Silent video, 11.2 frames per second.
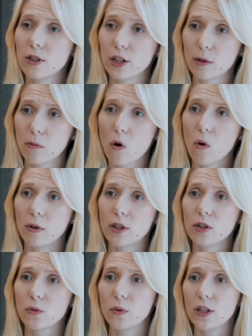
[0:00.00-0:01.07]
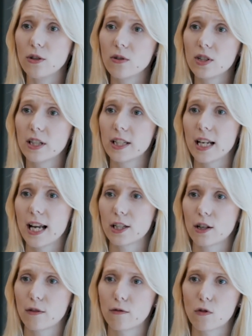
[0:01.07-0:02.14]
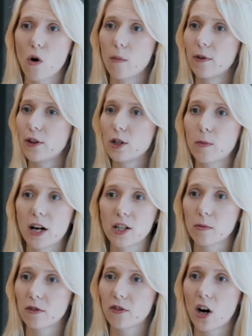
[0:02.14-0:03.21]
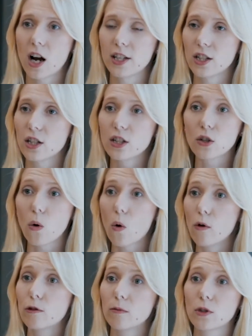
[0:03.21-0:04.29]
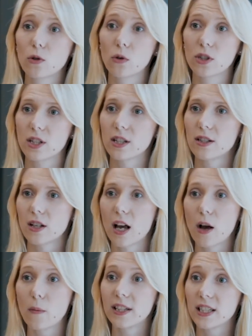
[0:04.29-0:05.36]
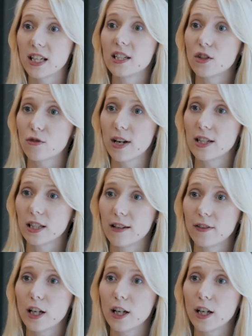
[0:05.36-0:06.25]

doing at the moment, we're using the data from third-party providers or from sources uh, where the data is readily